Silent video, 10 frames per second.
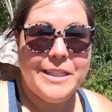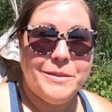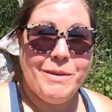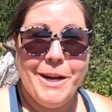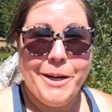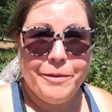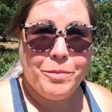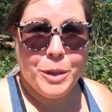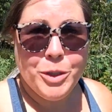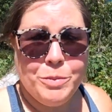It's made out of
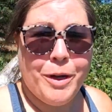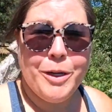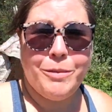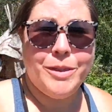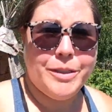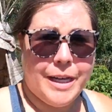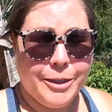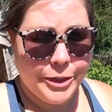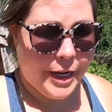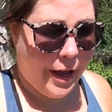birch bark, which is
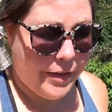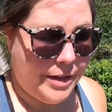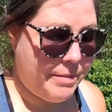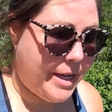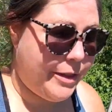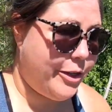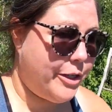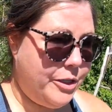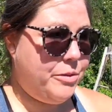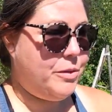actually how they made their
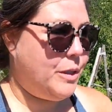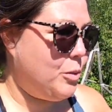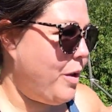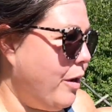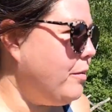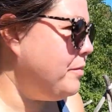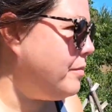canoes as well.